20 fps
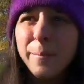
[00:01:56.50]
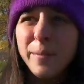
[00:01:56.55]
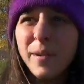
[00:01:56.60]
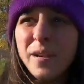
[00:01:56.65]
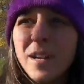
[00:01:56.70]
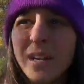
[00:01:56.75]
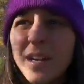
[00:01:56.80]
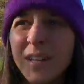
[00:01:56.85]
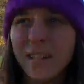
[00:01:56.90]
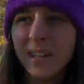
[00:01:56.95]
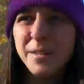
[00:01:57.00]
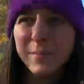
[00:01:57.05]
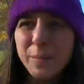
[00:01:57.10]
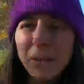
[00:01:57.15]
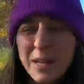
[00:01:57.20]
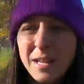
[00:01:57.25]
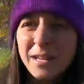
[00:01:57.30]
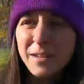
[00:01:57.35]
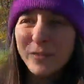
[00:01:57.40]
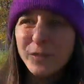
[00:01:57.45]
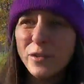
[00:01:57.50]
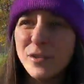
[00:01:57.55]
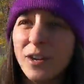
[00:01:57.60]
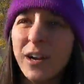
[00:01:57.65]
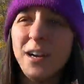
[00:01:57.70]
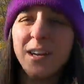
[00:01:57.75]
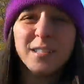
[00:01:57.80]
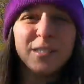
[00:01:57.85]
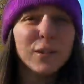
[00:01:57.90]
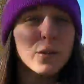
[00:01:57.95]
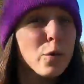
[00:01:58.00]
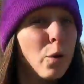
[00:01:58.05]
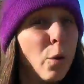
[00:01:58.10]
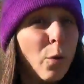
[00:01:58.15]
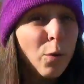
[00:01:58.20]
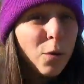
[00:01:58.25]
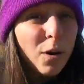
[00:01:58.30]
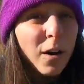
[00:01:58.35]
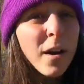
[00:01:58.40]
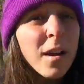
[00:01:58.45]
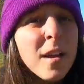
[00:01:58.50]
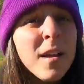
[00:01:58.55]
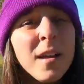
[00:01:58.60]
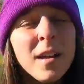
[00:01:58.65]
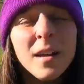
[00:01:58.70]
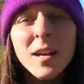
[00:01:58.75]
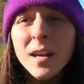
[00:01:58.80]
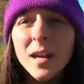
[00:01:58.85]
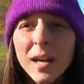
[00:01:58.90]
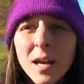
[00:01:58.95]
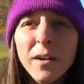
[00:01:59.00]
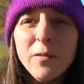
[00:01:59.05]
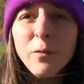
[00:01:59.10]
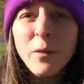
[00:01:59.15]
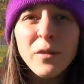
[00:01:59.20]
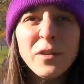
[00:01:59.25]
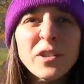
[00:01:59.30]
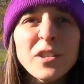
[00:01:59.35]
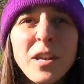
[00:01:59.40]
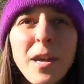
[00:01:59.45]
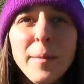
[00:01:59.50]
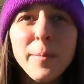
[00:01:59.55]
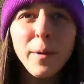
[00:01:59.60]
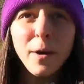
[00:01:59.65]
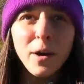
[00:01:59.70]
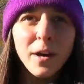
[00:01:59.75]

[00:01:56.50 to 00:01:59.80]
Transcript: But let me give you guys a tour of what the skate